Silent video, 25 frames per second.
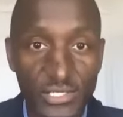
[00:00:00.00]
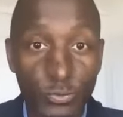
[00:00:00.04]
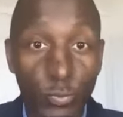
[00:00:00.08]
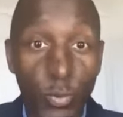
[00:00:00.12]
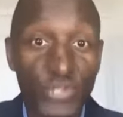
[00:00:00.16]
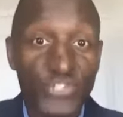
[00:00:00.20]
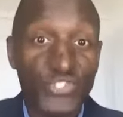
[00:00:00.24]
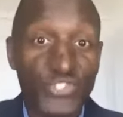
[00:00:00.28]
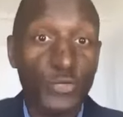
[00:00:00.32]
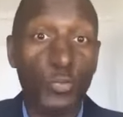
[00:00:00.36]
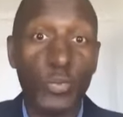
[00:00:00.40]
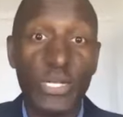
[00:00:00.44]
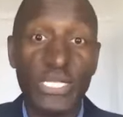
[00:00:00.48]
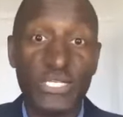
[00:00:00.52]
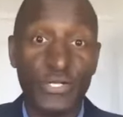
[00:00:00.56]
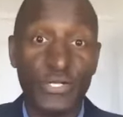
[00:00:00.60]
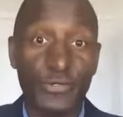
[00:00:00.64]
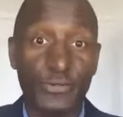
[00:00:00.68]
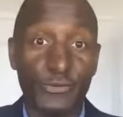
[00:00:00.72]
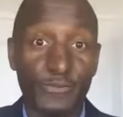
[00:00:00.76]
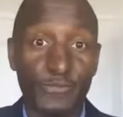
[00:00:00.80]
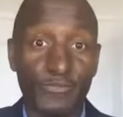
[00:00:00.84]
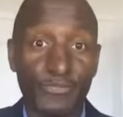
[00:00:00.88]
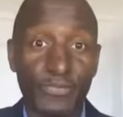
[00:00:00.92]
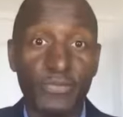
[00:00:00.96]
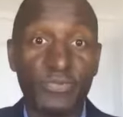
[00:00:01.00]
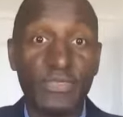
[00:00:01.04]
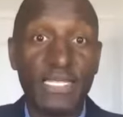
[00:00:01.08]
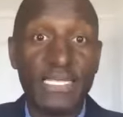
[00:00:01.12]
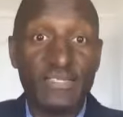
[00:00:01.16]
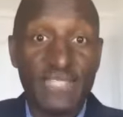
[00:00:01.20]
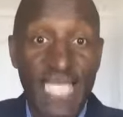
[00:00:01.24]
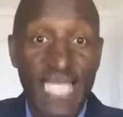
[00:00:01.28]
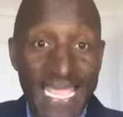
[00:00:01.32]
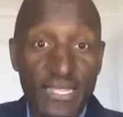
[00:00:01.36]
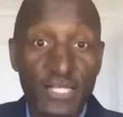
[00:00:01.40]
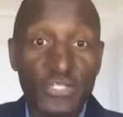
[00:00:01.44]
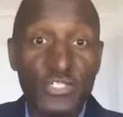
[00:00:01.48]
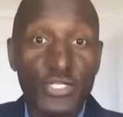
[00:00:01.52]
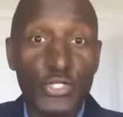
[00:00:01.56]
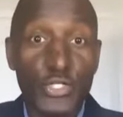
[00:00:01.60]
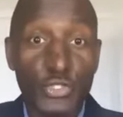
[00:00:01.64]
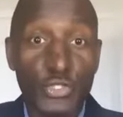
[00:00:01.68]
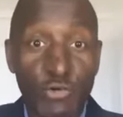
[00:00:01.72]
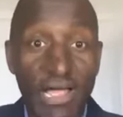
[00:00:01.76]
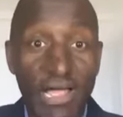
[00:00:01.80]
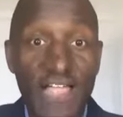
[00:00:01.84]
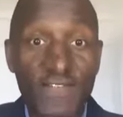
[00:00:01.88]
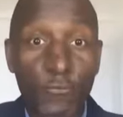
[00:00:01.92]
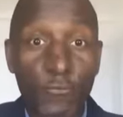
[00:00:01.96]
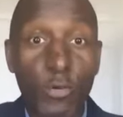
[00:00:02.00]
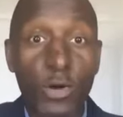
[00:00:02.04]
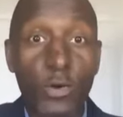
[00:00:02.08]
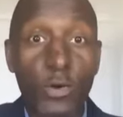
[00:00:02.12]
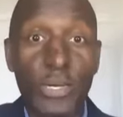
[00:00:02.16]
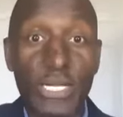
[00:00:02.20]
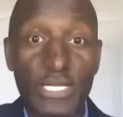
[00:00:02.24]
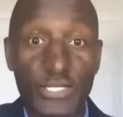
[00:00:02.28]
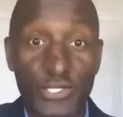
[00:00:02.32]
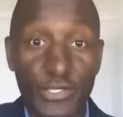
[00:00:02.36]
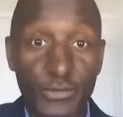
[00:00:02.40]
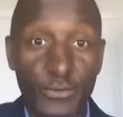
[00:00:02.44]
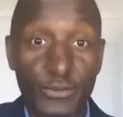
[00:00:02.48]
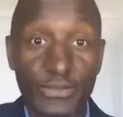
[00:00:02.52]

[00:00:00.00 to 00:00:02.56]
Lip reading: What should we do? The data should drive what we do.